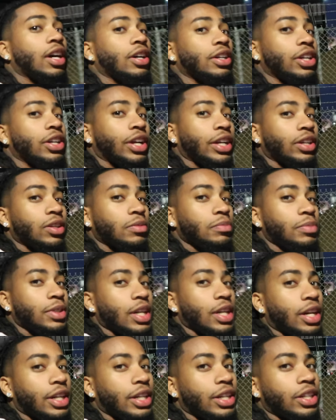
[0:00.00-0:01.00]
out here ain't gonna
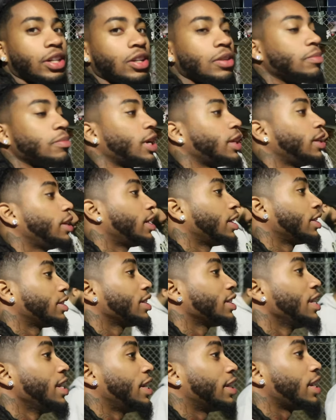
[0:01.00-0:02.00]
be out here. And everybody
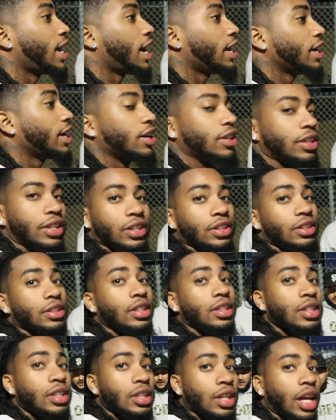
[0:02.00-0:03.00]
that's not out here
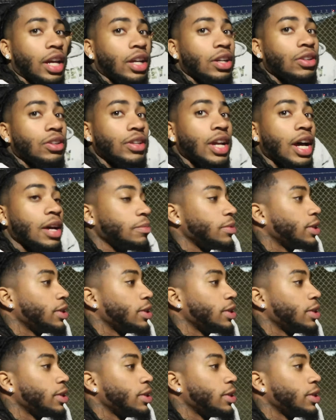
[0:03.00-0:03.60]
ain't gonna not